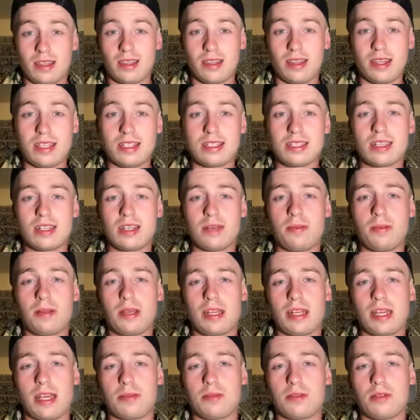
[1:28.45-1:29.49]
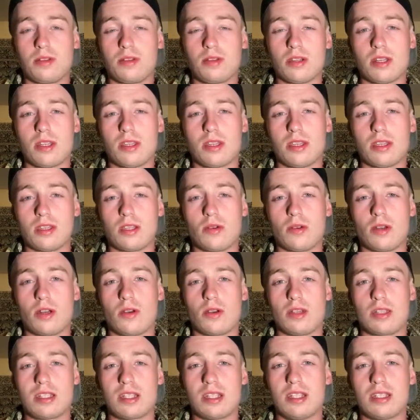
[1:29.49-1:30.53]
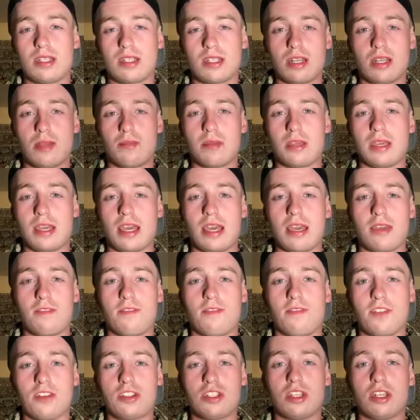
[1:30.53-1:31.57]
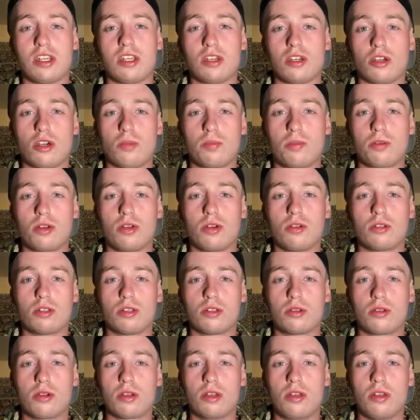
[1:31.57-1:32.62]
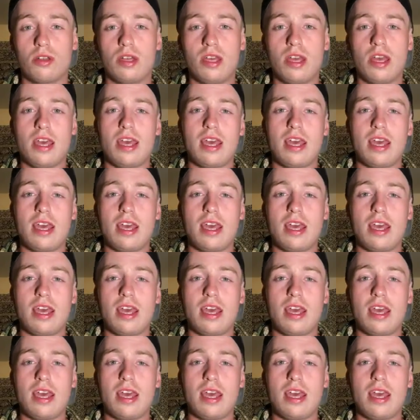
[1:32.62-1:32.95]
This can apply to absolutely anything though. I know I said this is going to be a fishing GoPro tutorial,